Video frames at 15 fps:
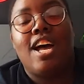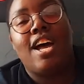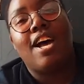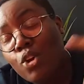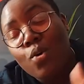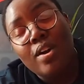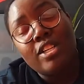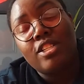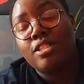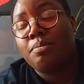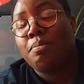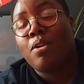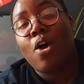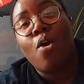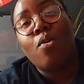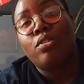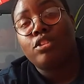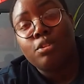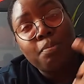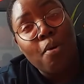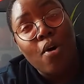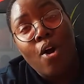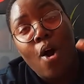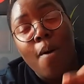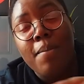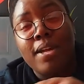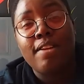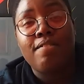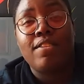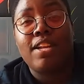Put your questions below, just put a
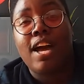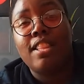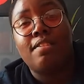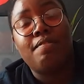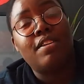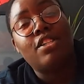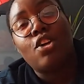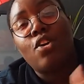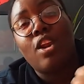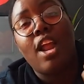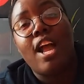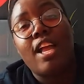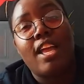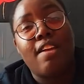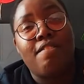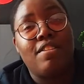comment if you like the video, like it.